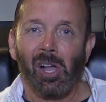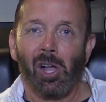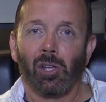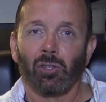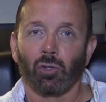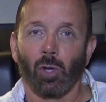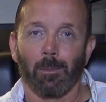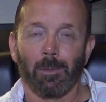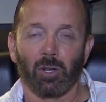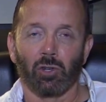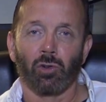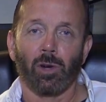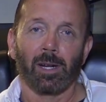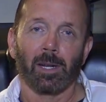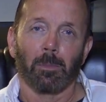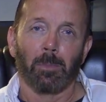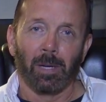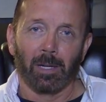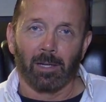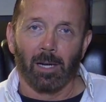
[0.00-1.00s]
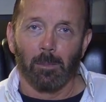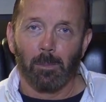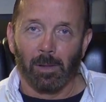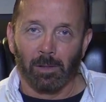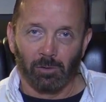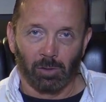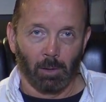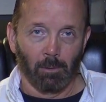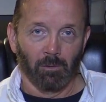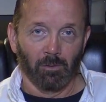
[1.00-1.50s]
So I'm going to try to pick up on
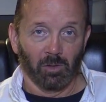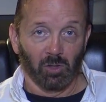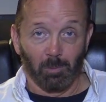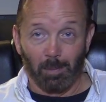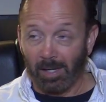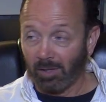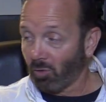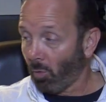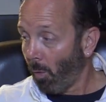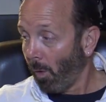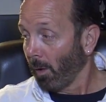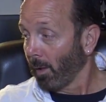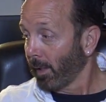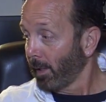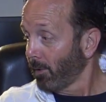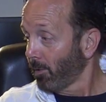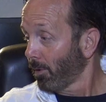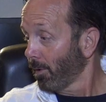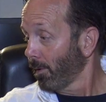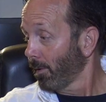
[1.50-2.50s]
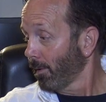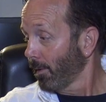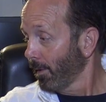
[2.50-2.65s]
some of his best qualities,